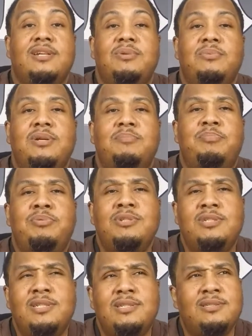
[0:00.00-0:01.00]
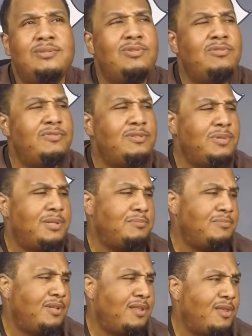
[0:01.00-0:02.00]
We're pushing over
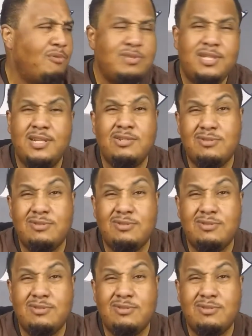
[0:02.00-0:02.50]
1,300